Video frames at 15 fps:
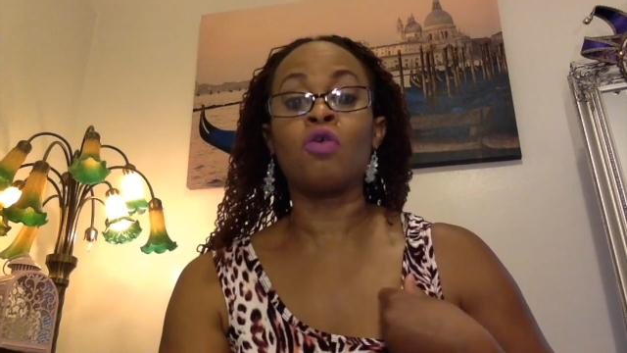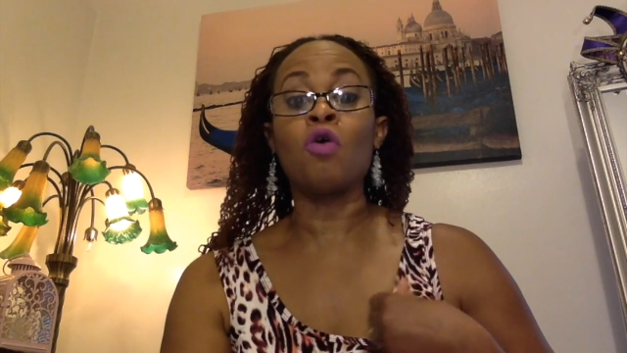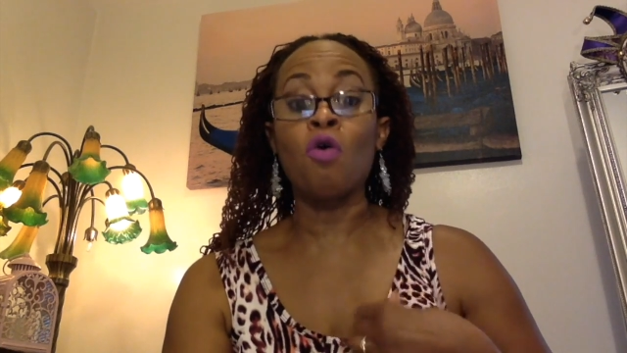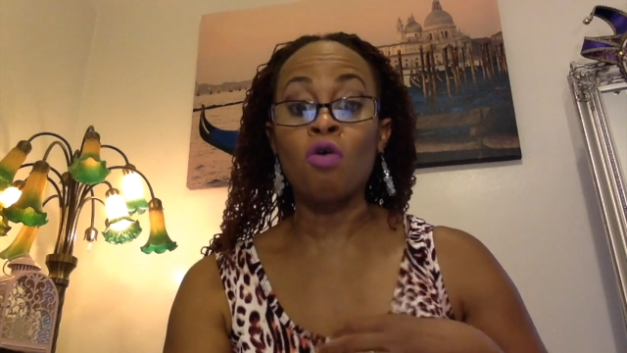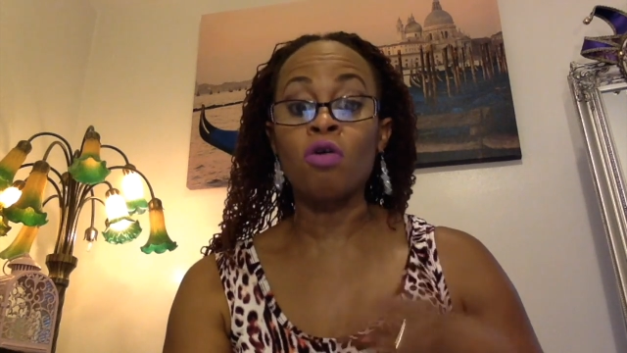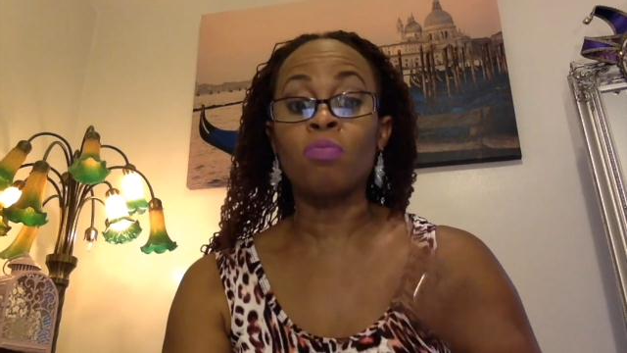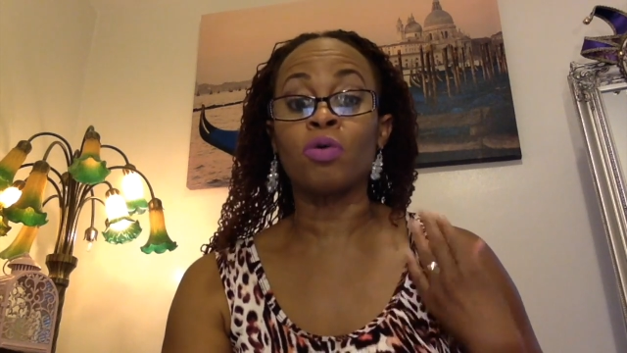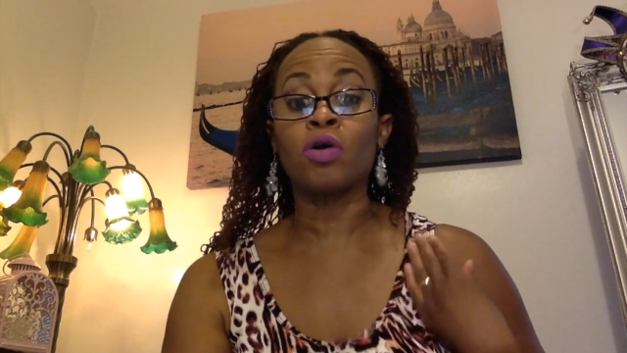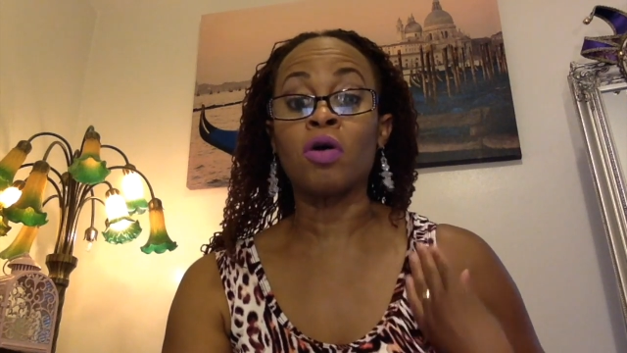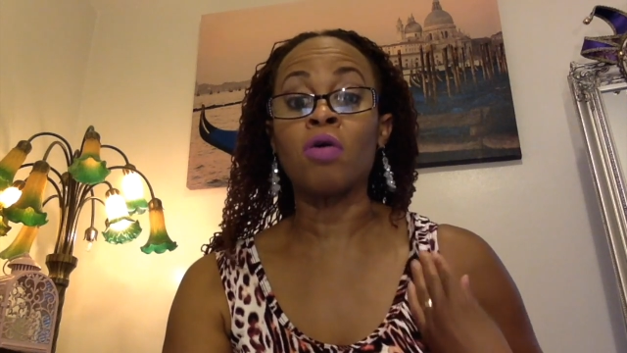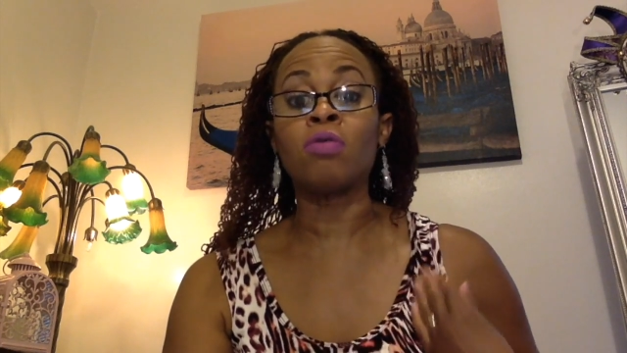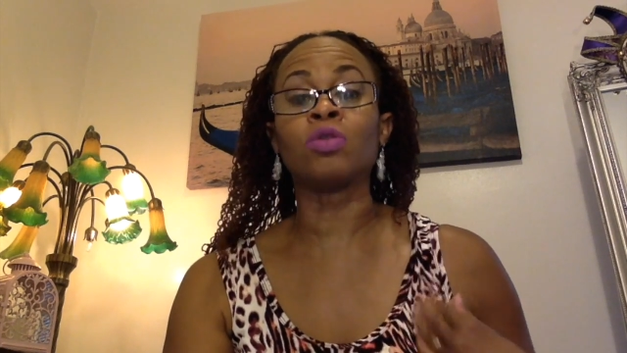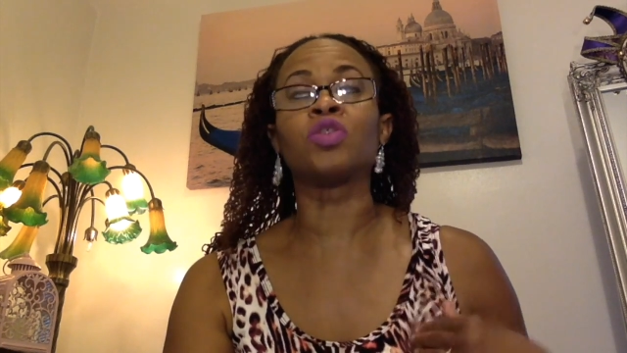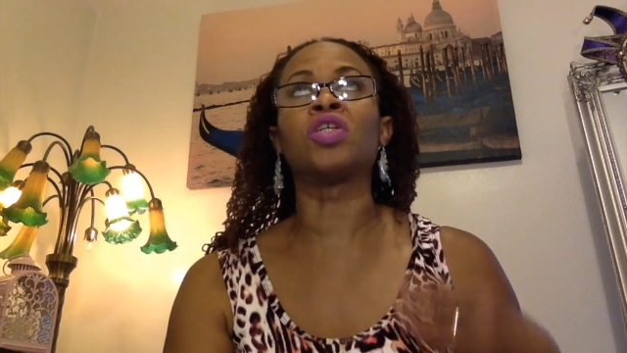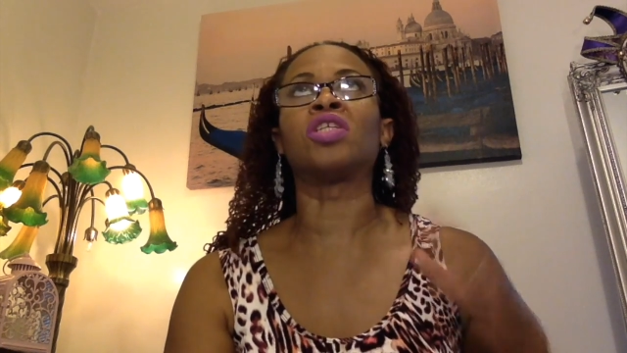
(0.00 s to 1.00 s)
horrible
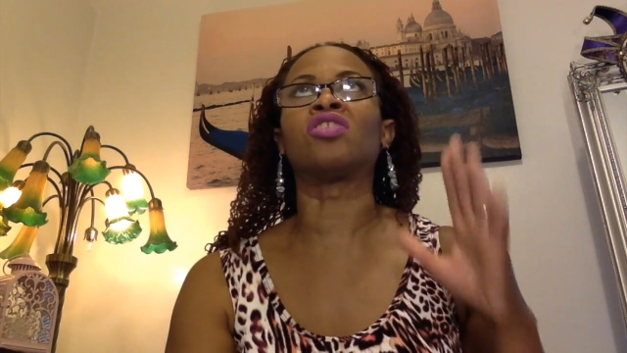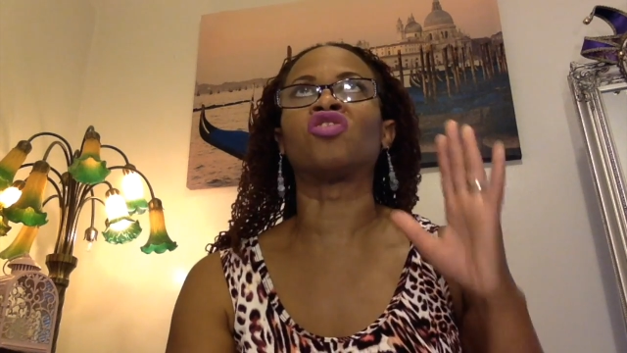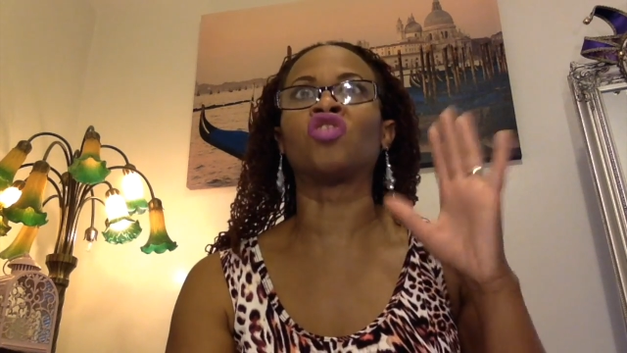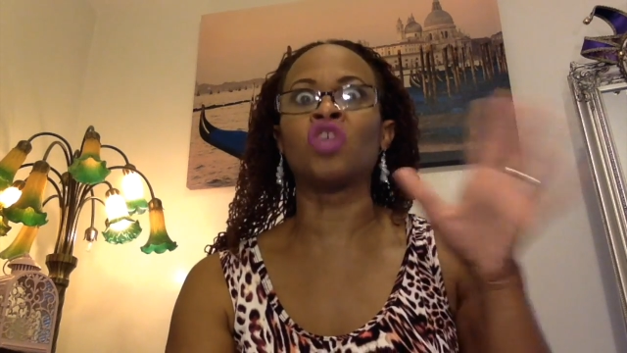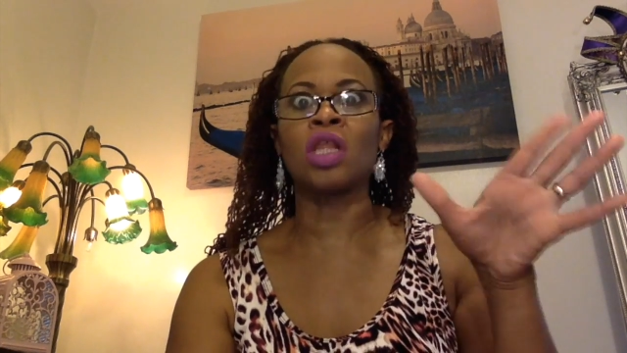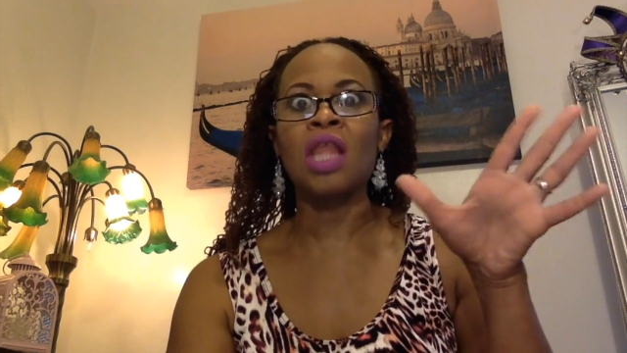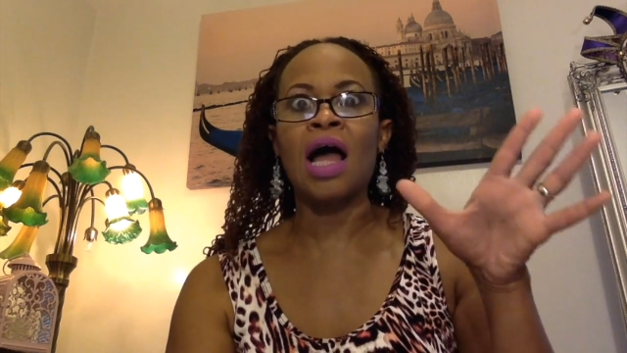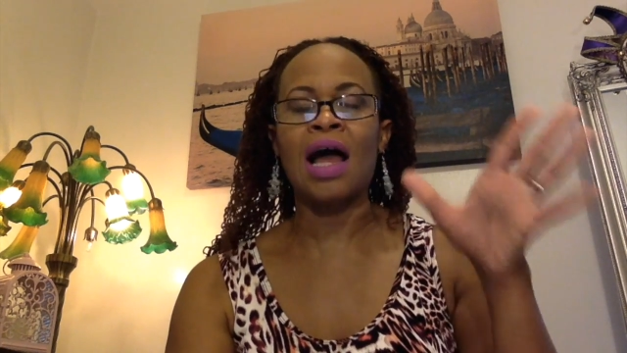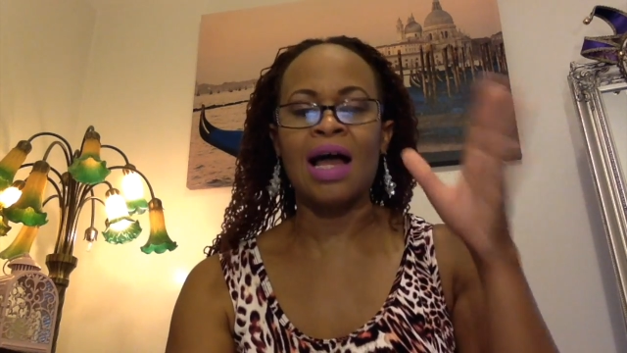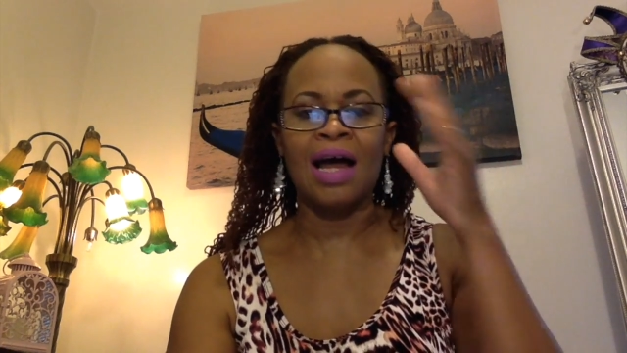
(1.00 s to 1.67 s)
cold, and it's July.